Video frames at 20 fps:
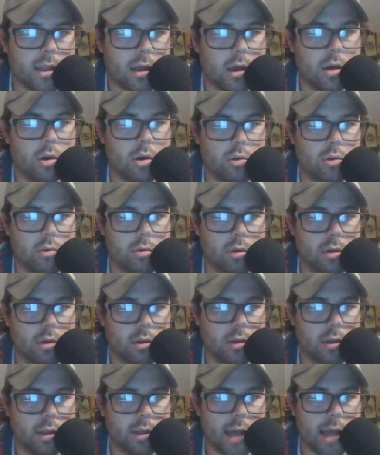"Oh,
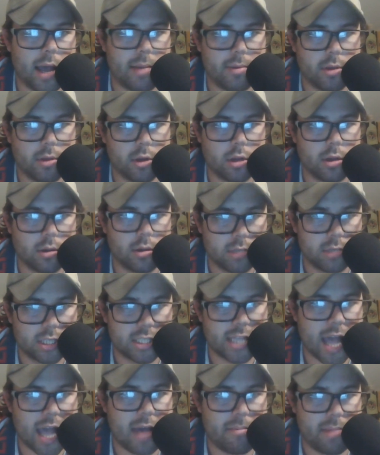I'm gonna
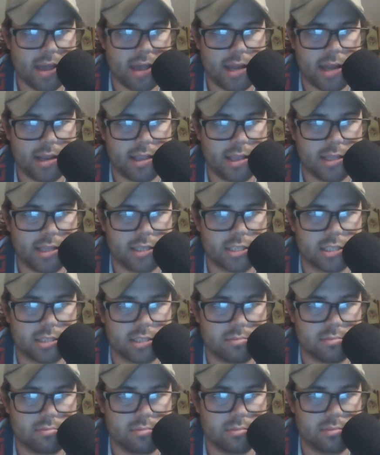stat pad
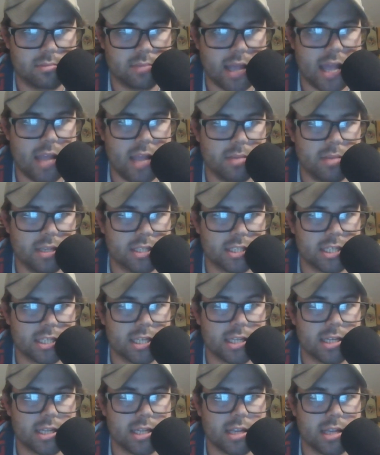against
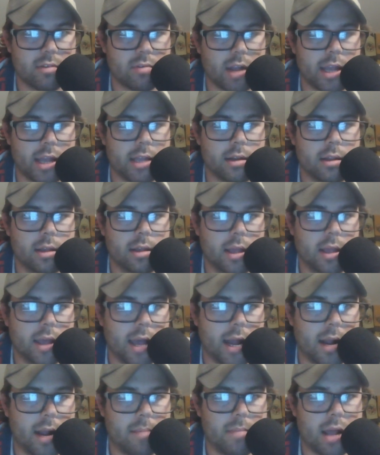ABCD," right?
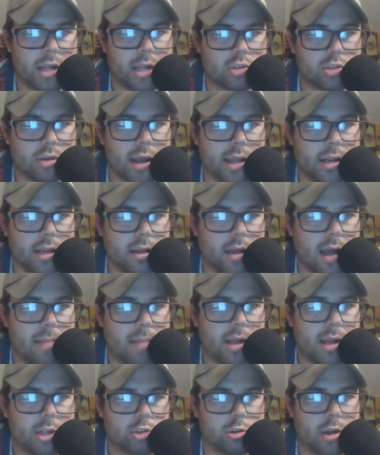And I'm not trying to
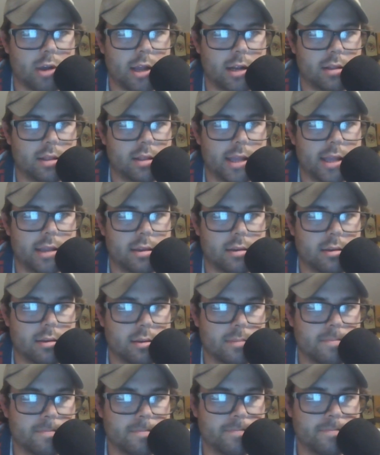I'm not trying to like
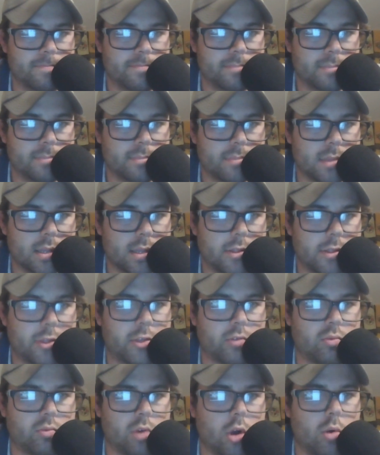
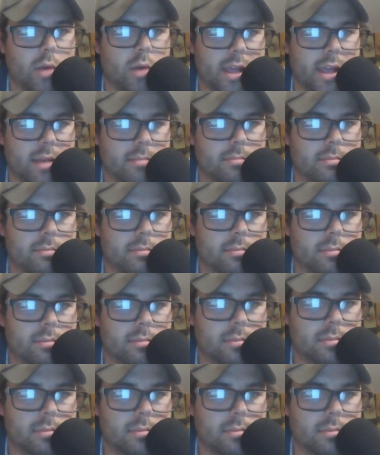throw him